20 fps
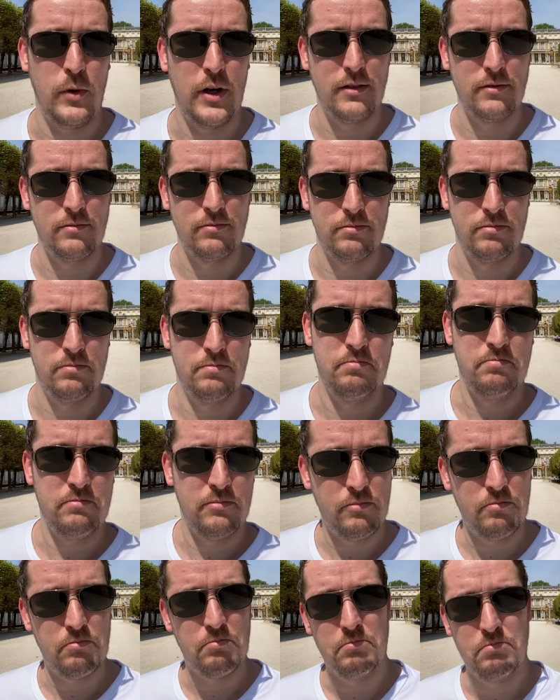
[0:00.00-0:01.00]
when
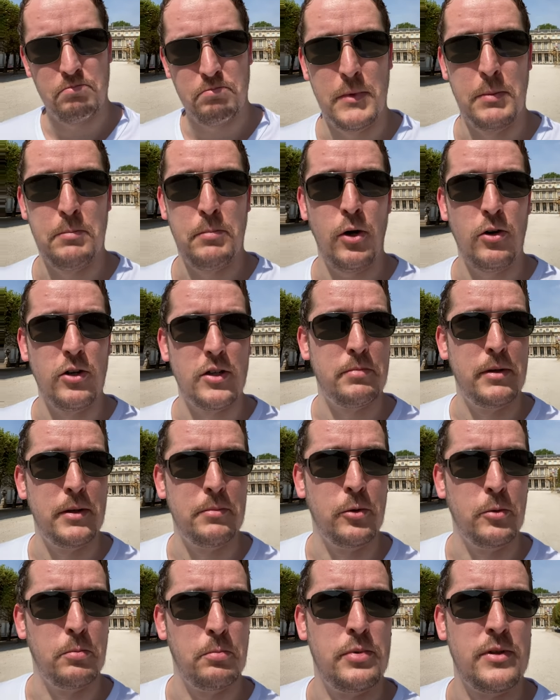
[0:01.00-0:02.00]
the Polish
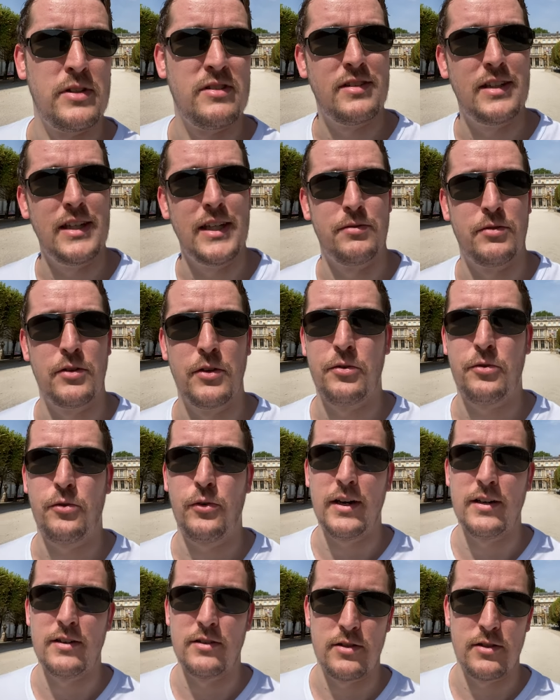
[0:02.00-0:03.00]
people perceived the
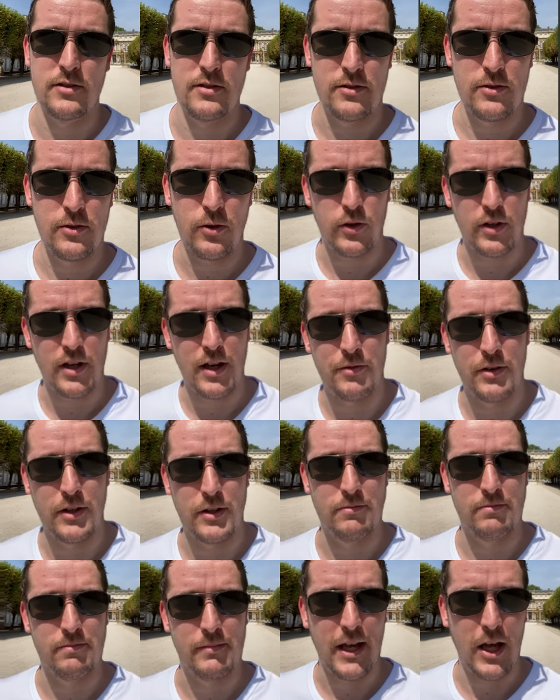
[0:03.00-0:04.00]
French as not
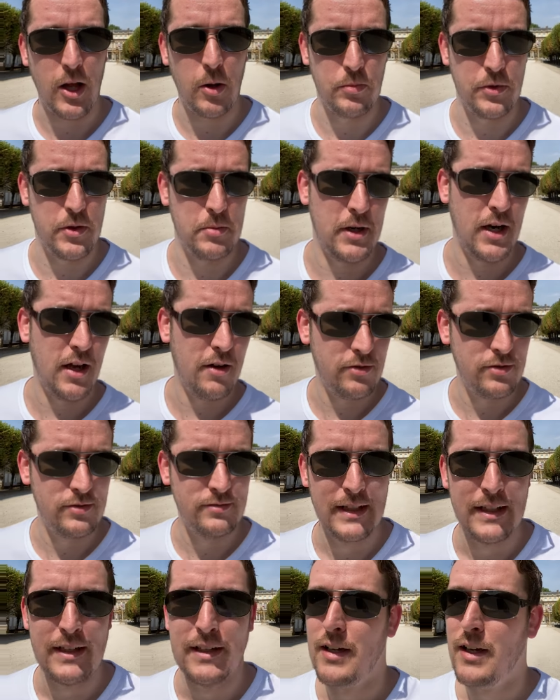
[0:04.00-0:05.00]
having helped them enough
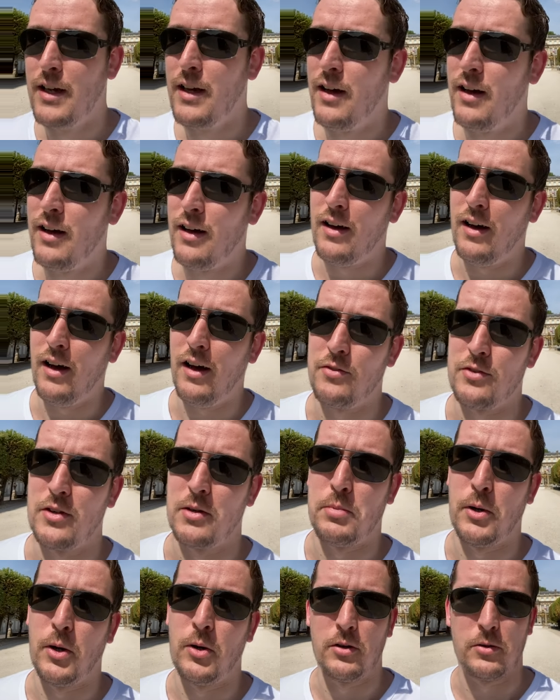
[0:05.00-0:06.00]
after
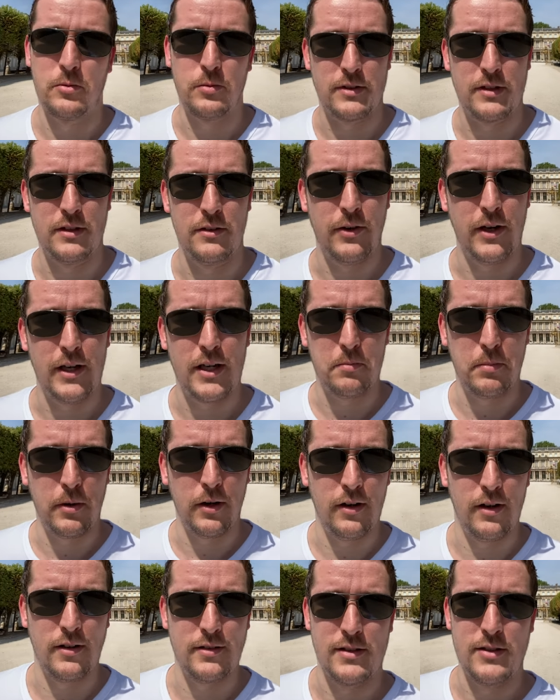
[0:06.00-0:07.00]
Poland was invaded by
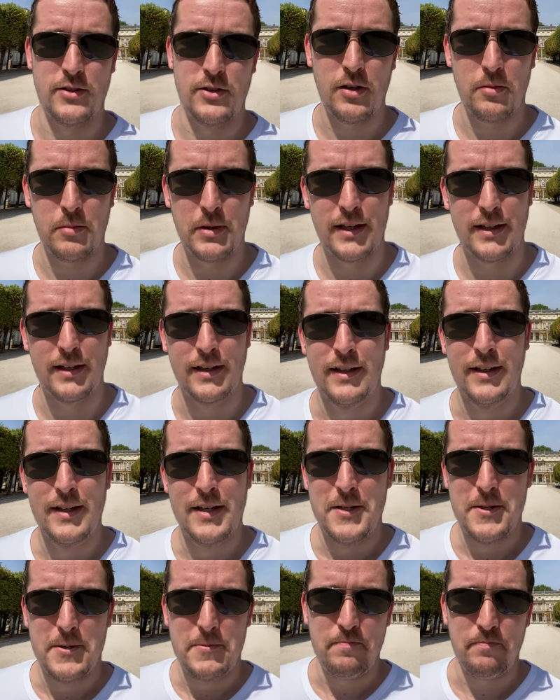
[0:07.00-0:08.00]
Nazi Germany,
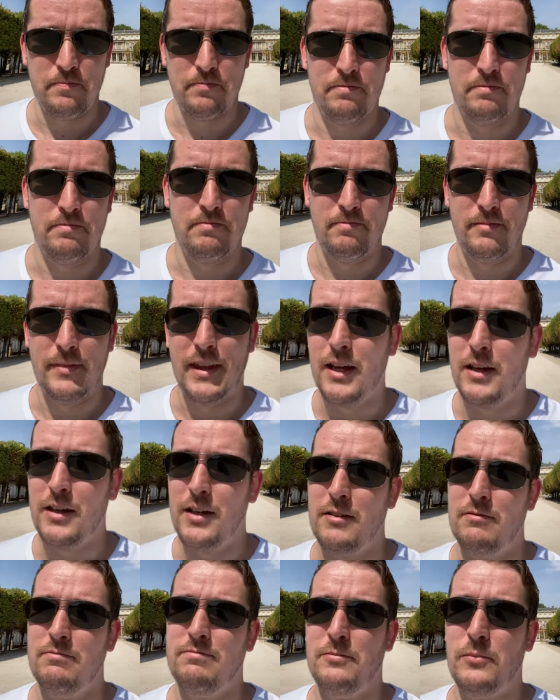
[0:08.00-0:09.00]

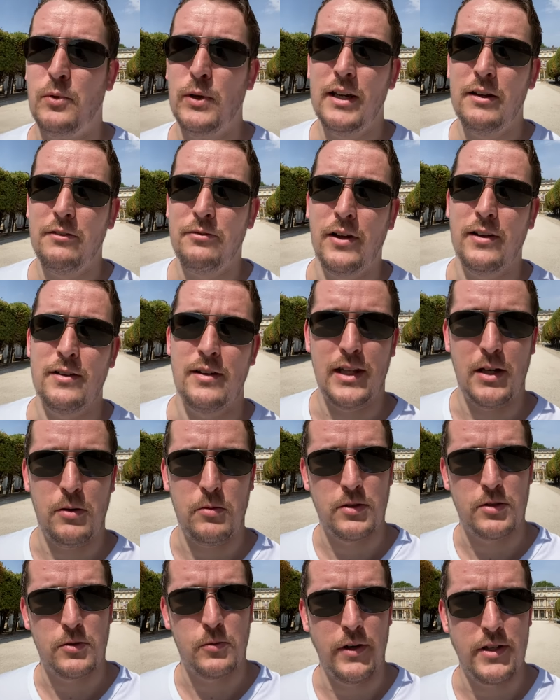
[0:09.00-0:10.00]
they really felt that that
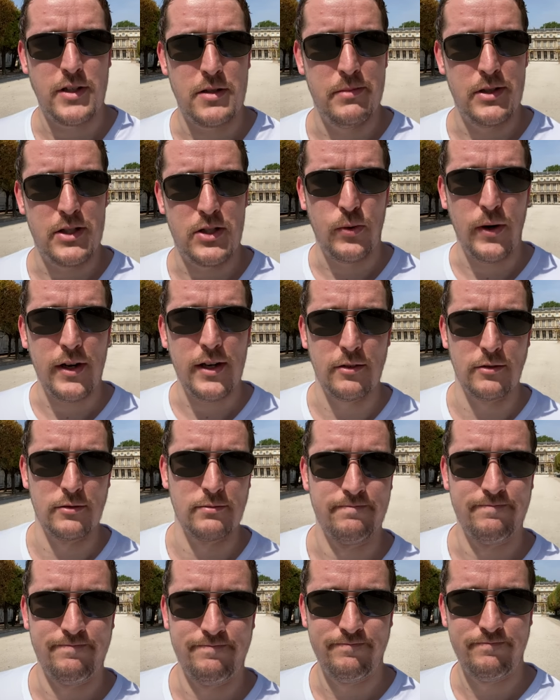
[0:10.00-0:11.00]
was quite a betrayal.
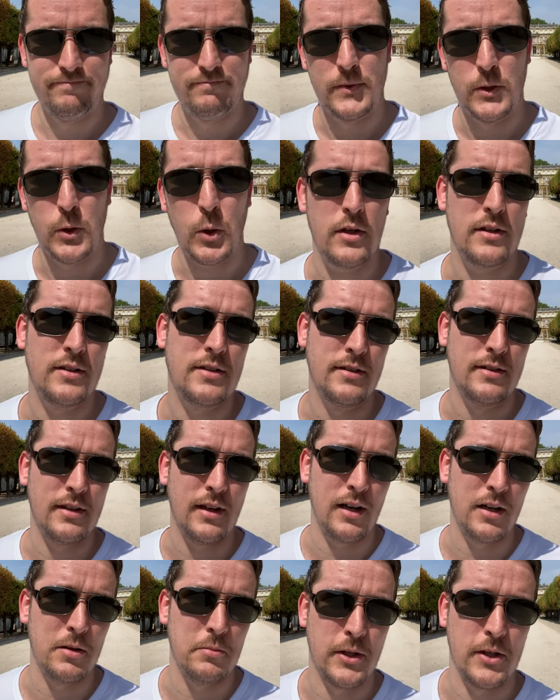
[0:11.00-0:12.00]
Not
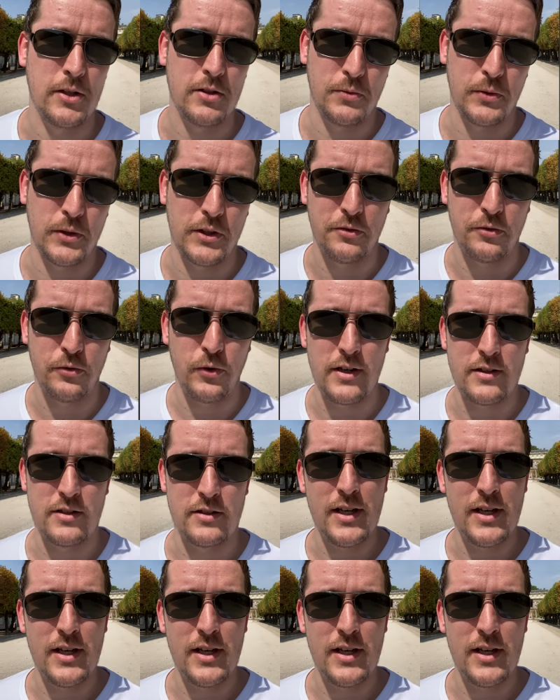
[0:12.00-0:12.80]
necessarily because of what the French